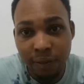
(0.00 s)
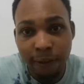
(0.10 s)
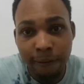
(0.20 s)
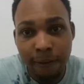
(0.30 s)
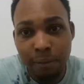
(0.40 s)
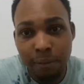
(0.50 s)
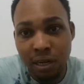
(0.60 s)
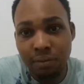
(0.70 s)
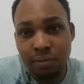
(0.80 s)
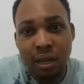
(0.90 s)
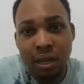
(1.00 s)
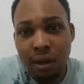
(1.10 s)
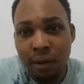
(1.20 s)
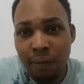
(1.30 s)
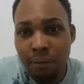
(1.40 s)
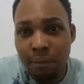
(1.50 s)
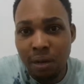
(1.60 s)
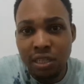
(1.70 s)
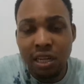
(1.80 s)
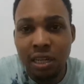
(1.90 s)
Yeah man, and
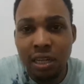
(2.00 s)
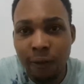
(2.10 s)
Massacre